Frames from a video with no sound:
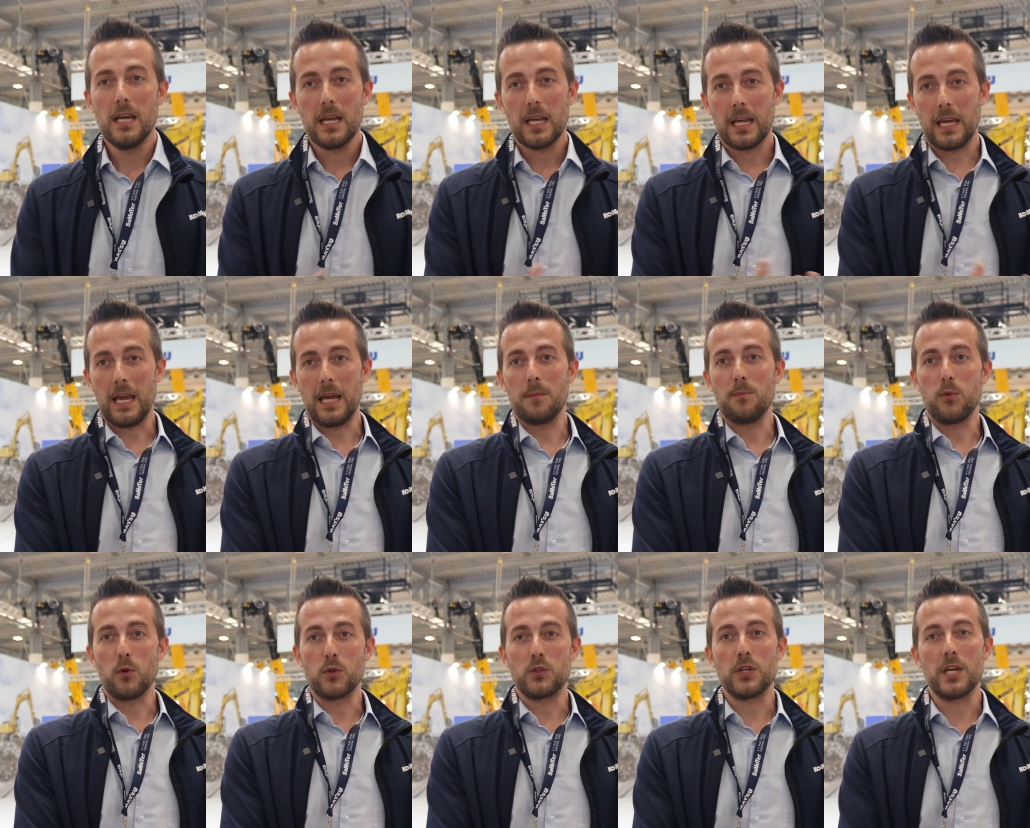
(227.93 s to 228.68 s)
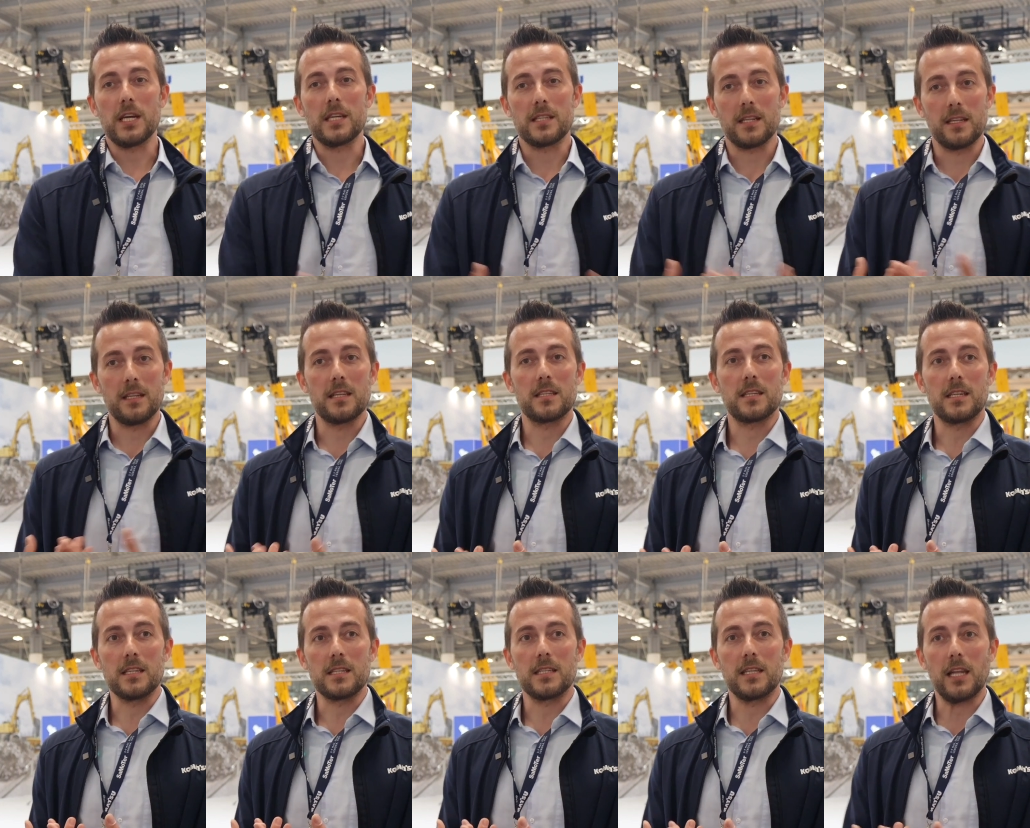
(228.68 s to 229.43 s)
can purchase this
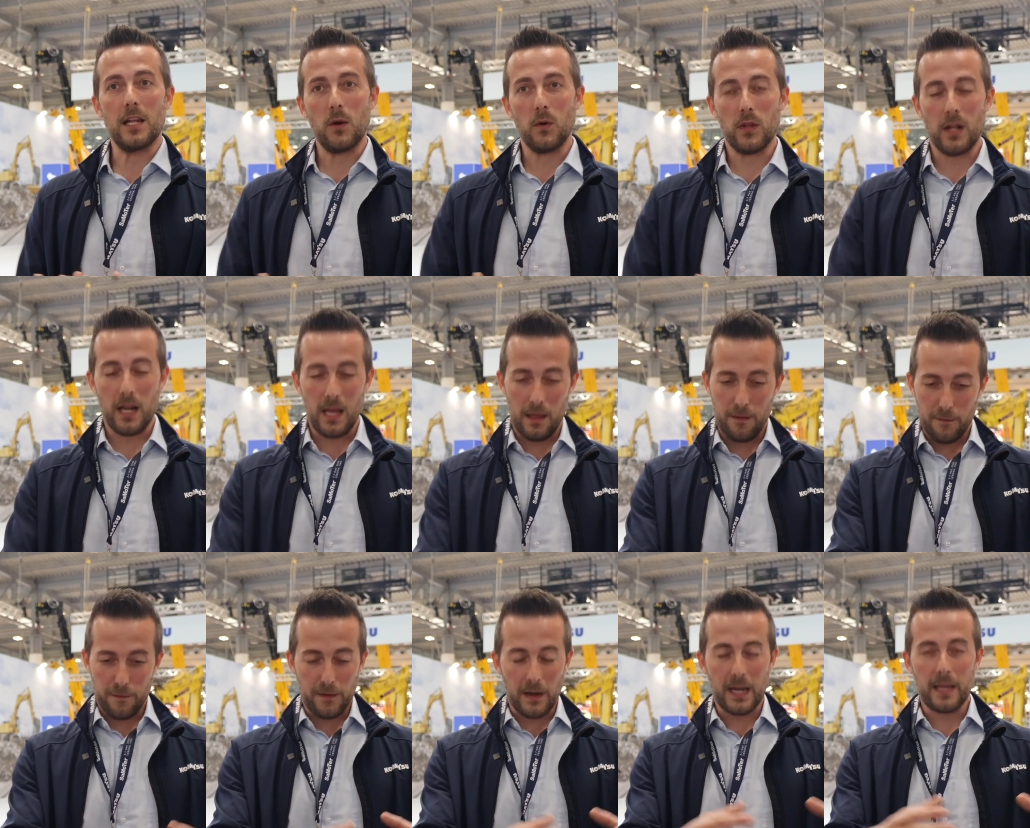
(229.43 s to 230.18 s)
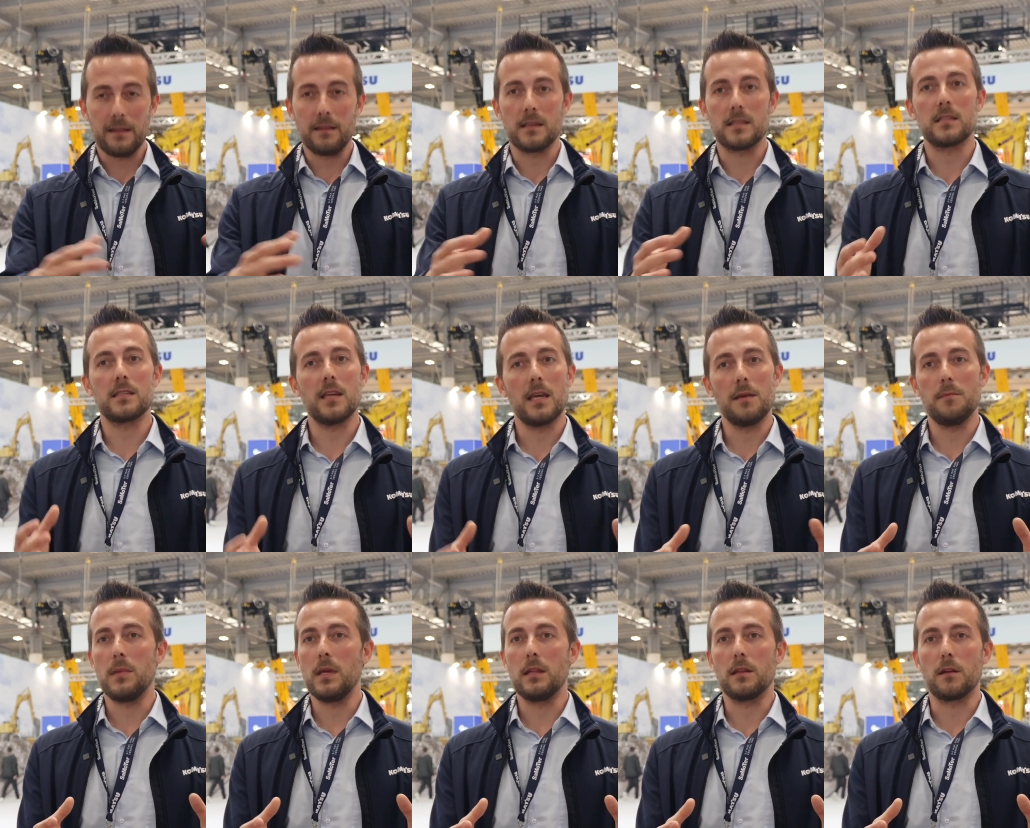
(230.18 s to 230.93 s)
skid steer loader and find the
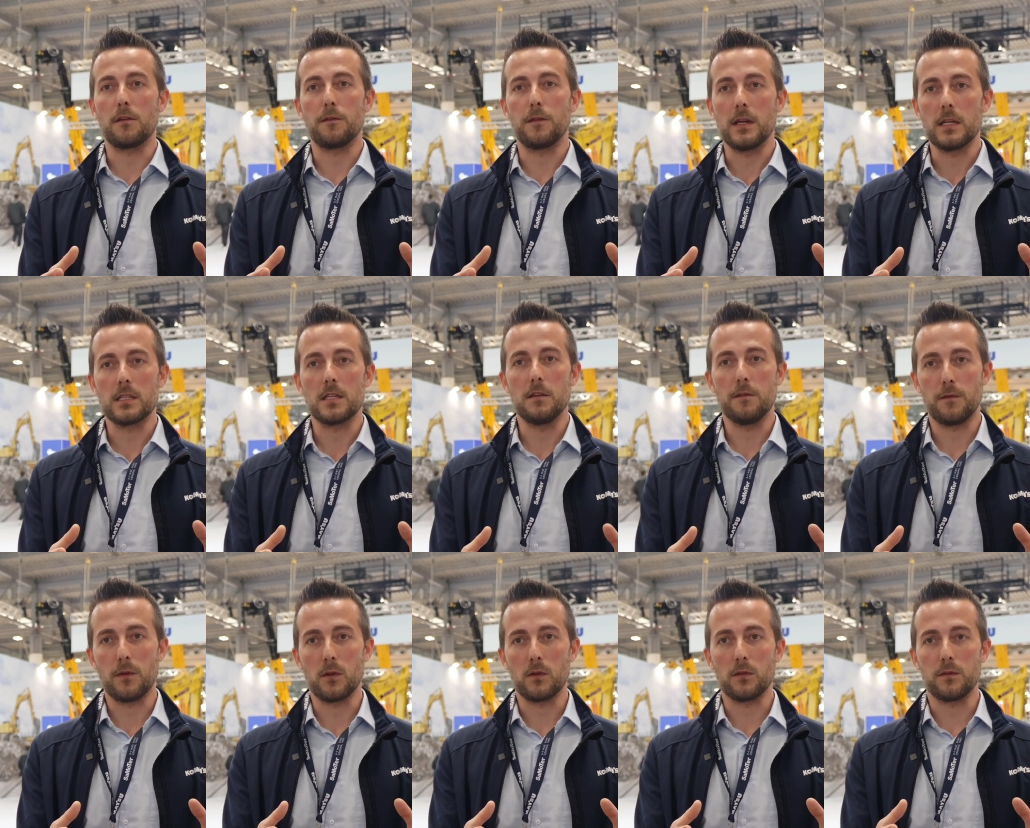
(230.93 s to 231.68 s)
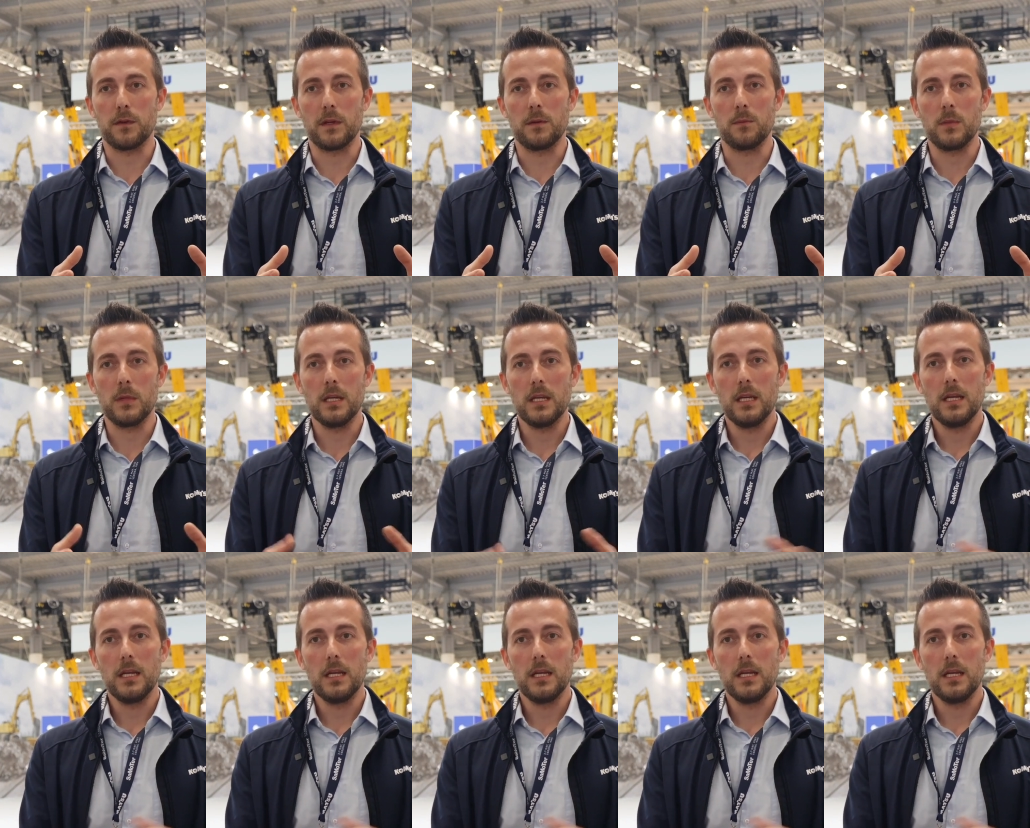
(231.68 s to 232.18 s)
same interface in front of him.